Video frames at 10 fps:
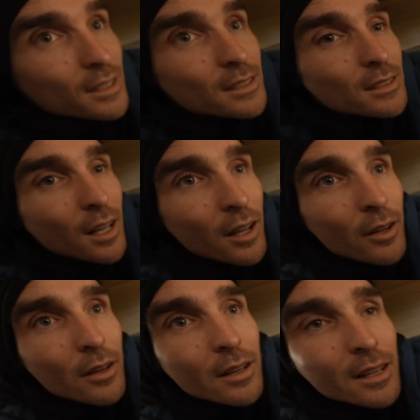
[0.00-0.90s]

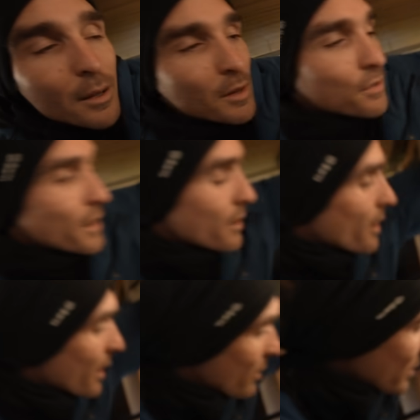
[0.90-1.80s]
So let me figure
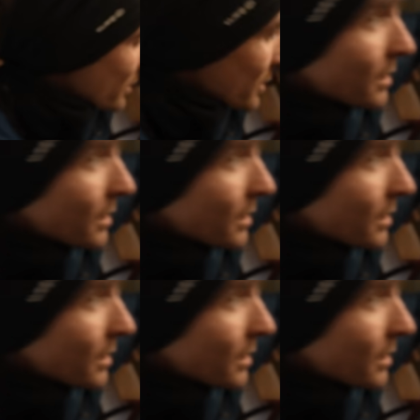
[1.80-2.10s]
out, Let's